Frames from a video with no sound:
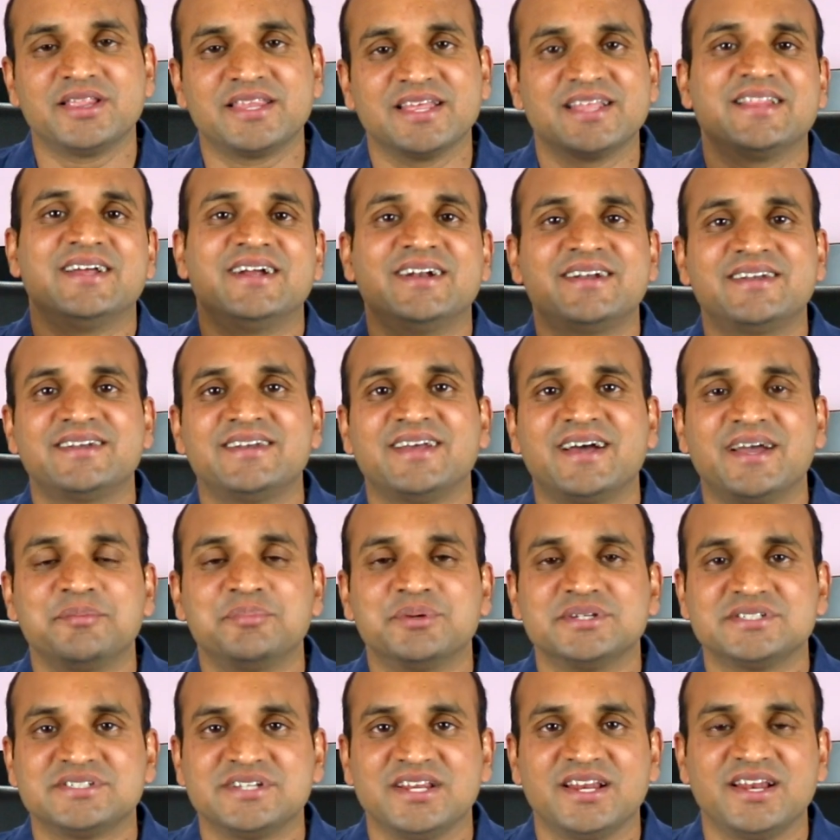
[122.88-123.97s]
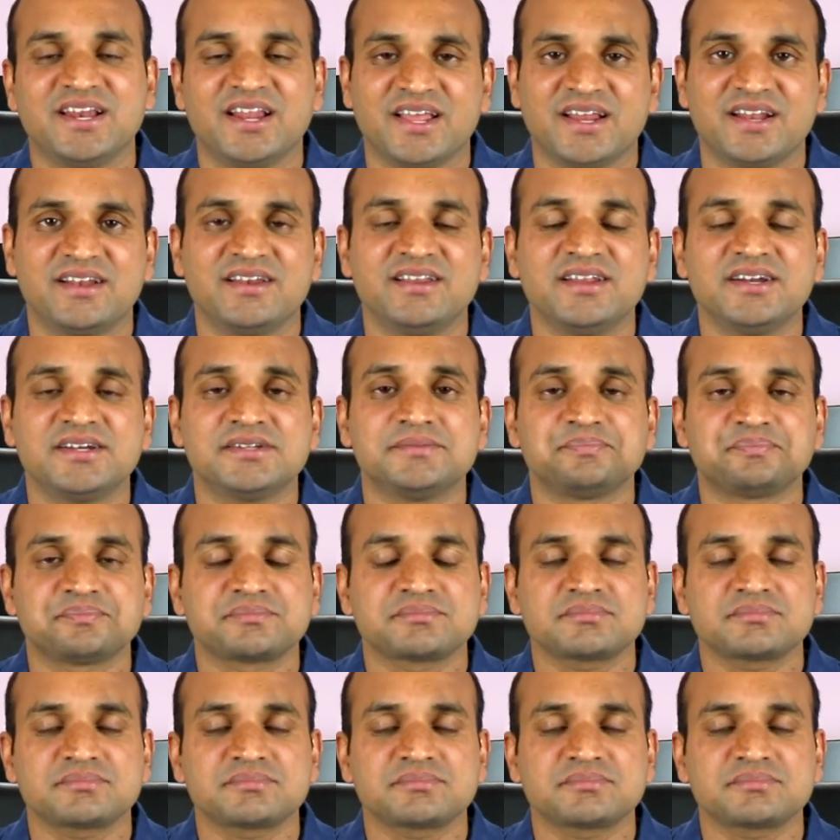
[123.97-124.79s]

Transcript: thing that I personally liked it.